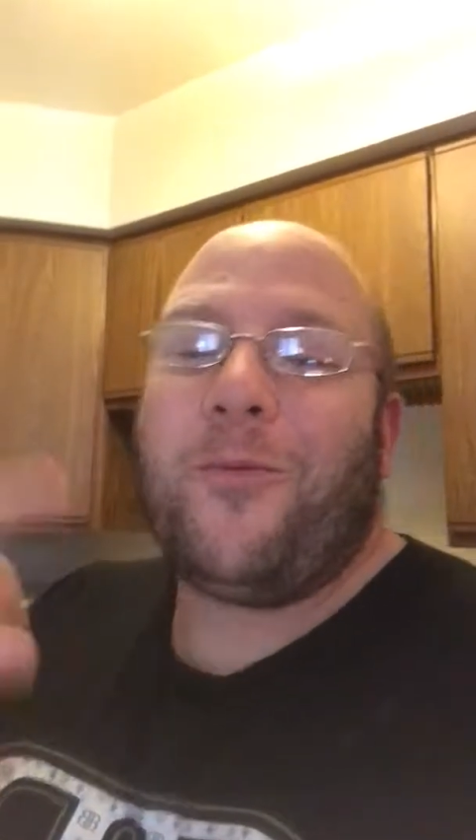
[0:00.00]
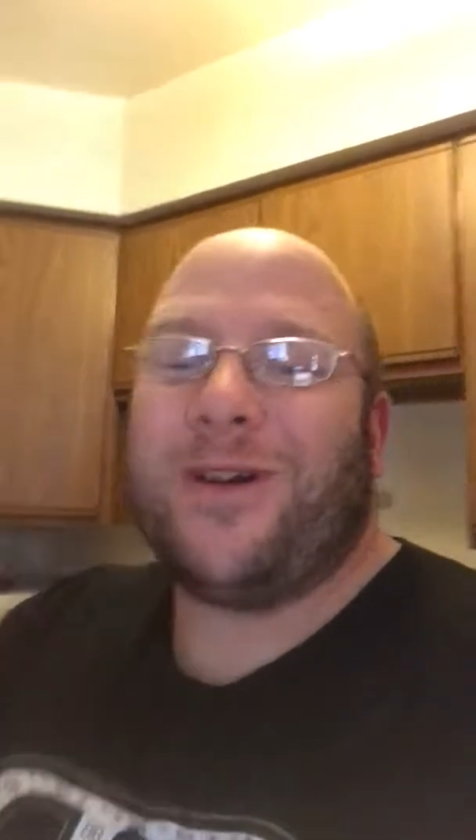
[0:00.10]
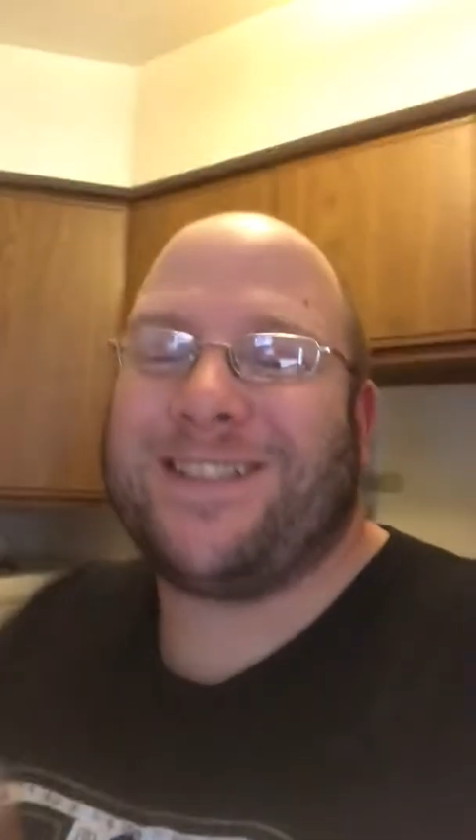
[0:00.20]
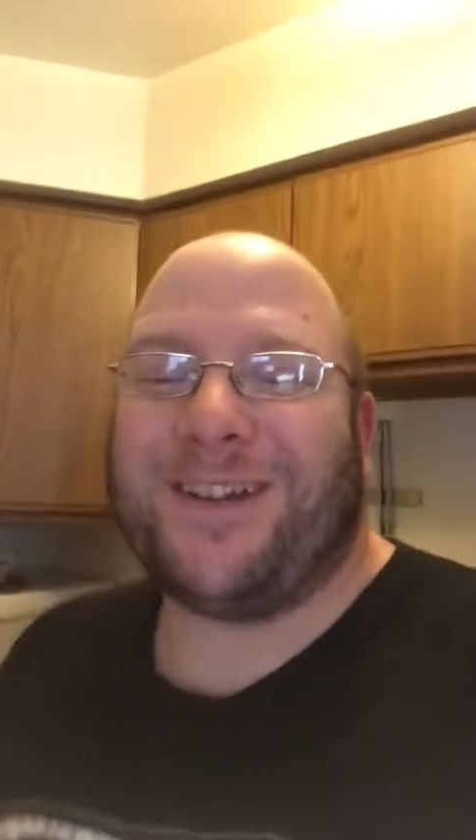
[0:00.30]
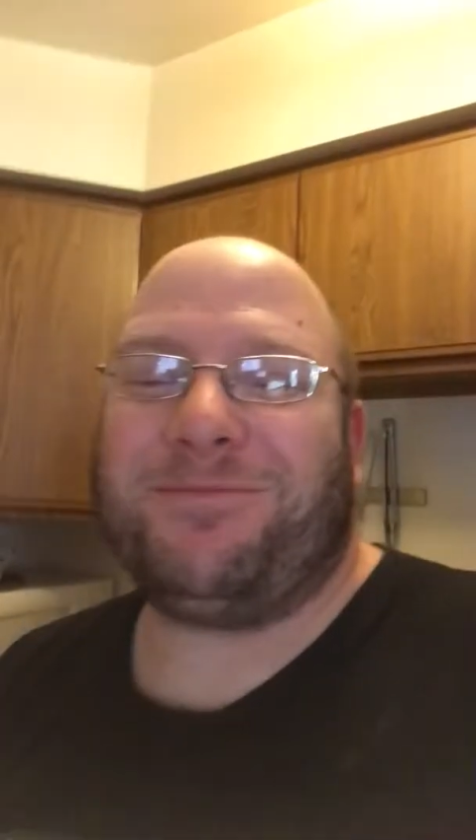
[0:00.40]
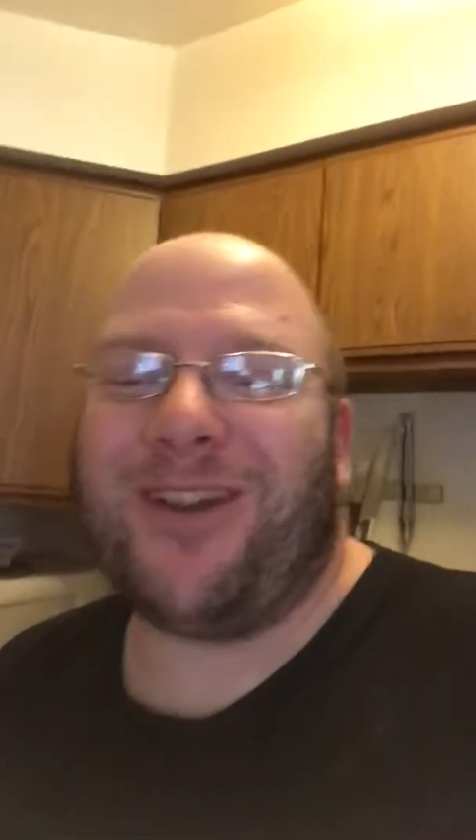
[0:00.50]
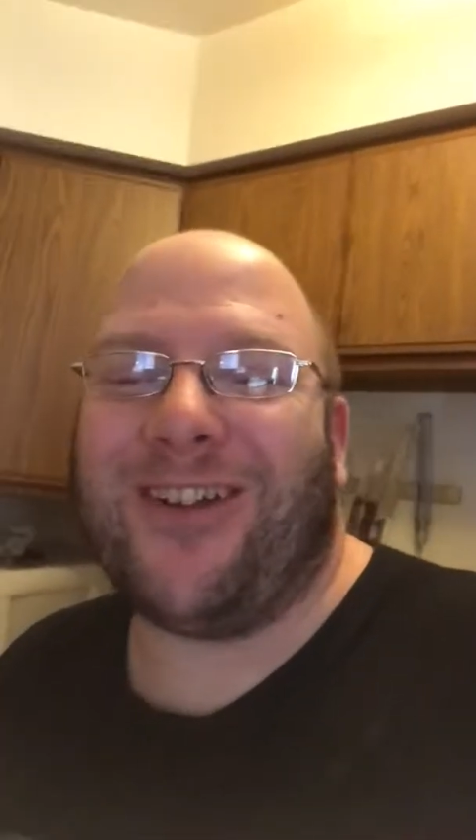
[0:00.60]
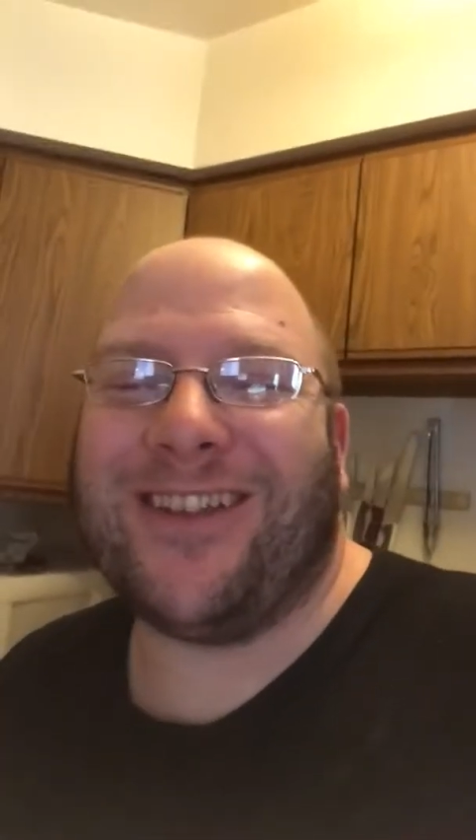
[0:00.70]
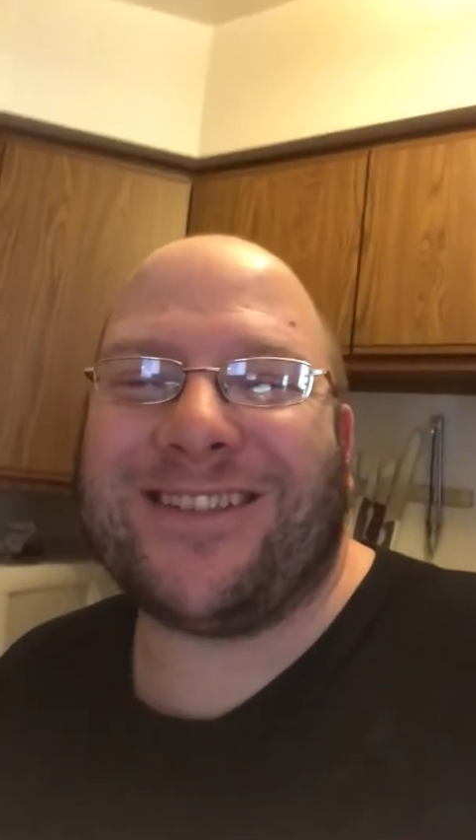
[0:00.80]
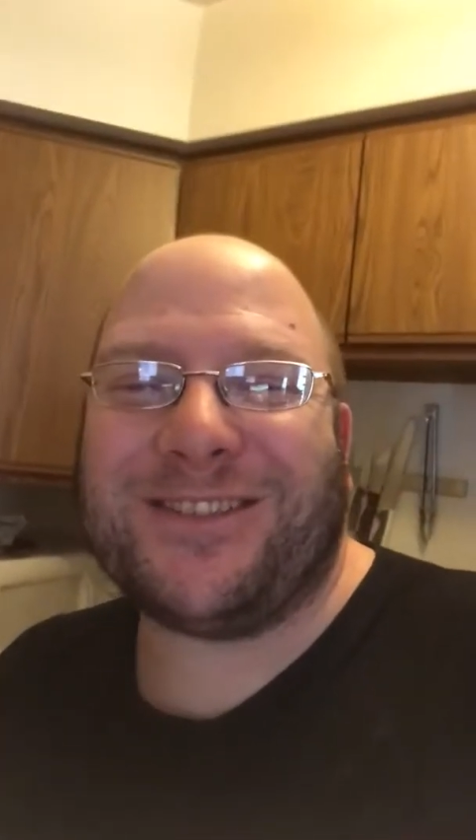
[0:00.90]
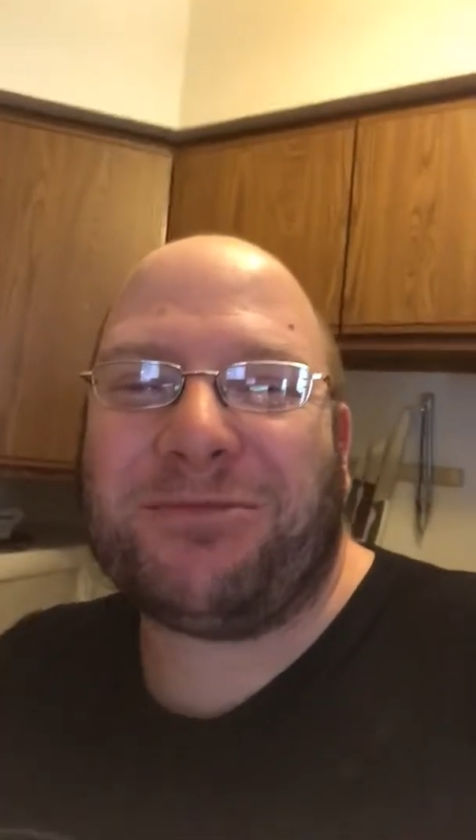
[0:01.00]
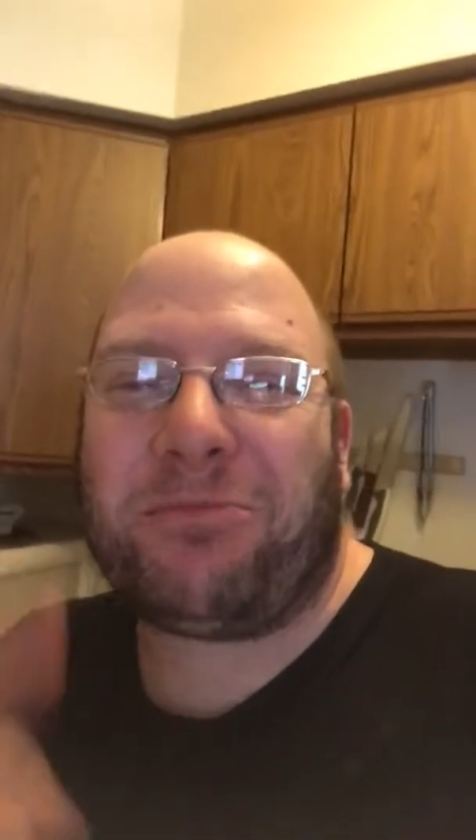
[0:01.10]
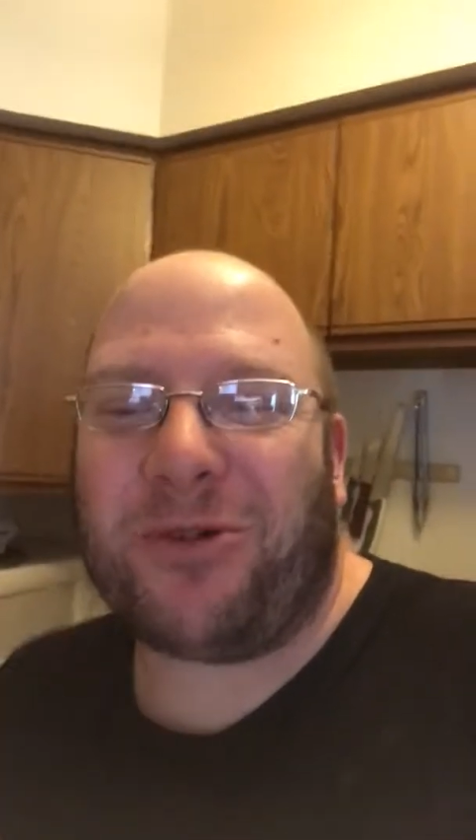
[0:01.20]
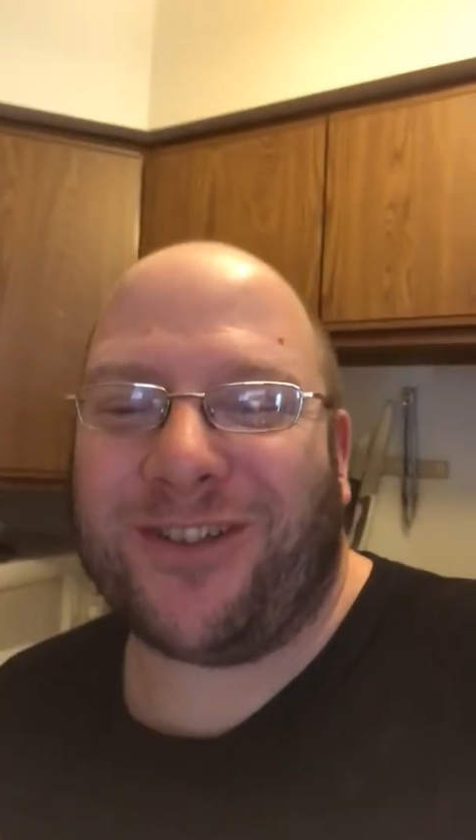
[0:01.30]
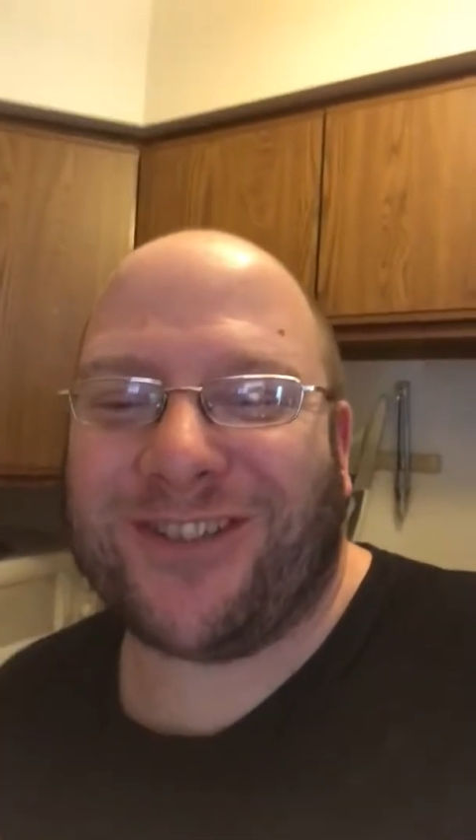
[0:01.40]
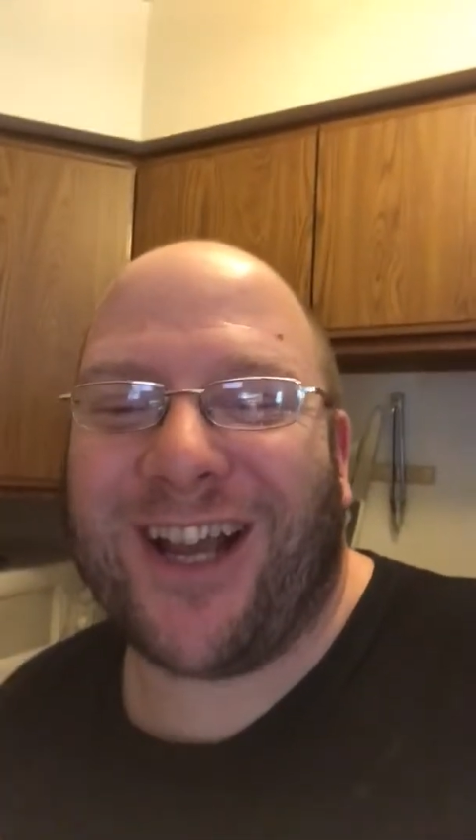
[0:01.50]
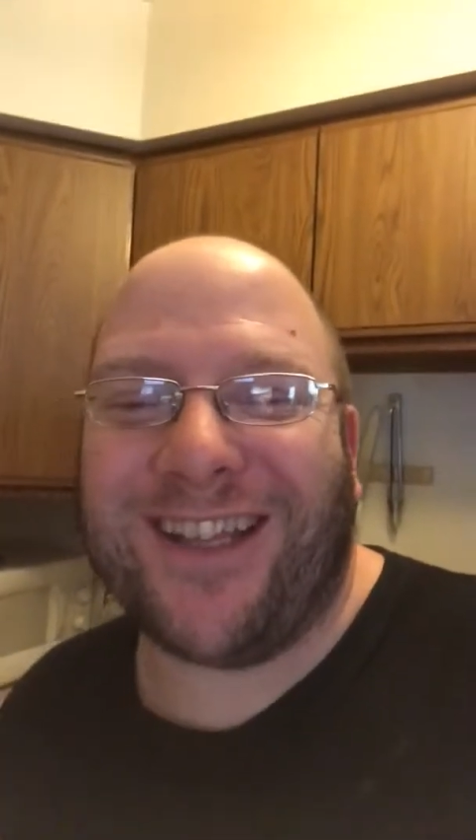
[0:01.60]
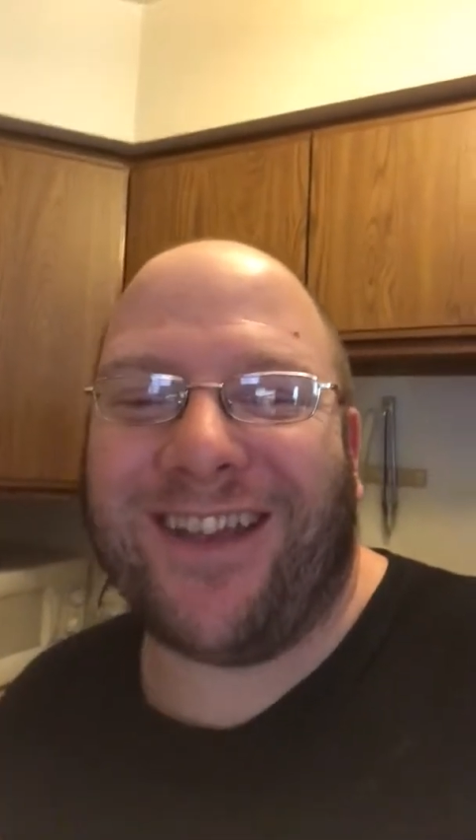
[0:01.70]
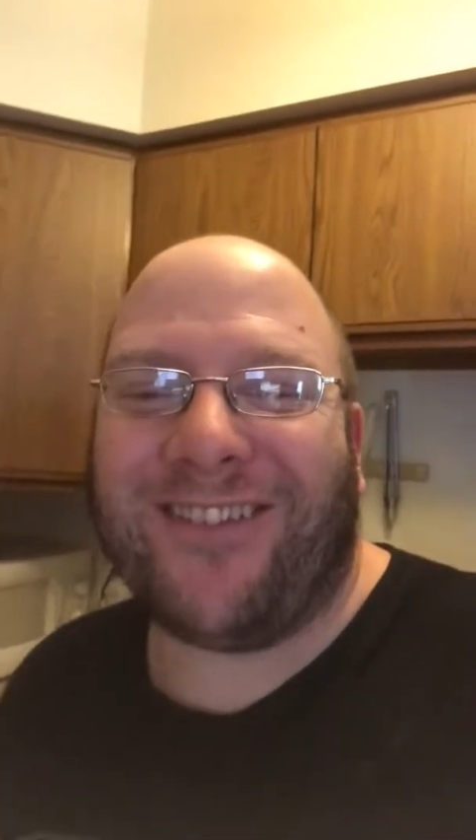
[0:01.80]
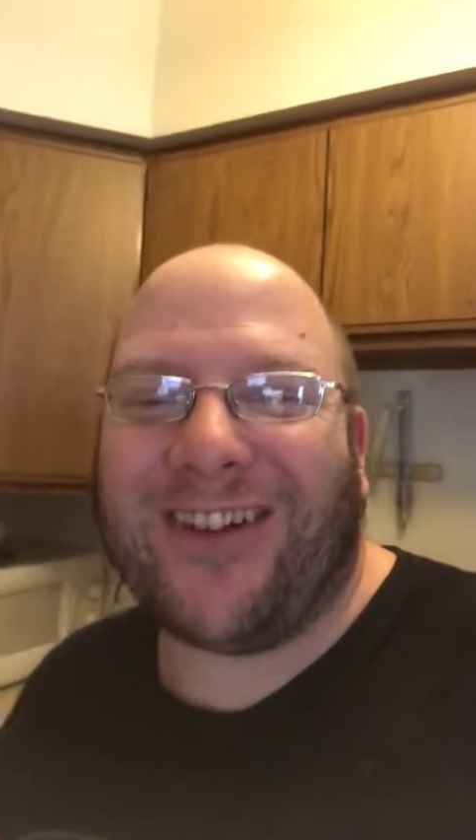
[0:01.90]
What's up, y'all? This is your boy
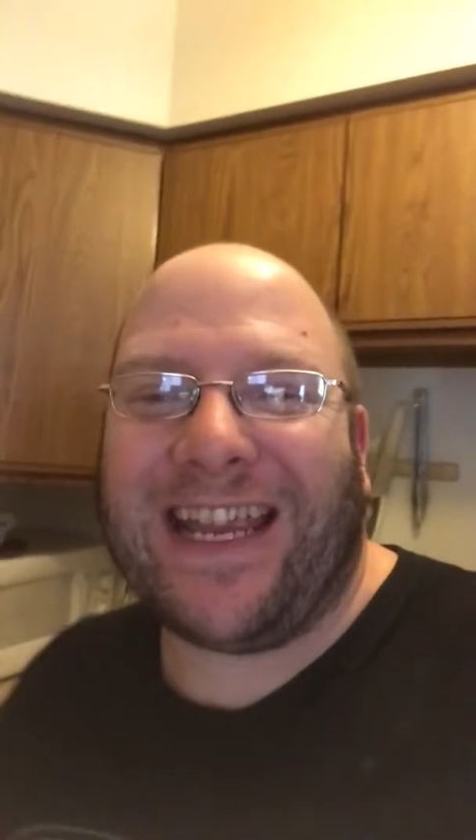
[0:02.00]
John Denver,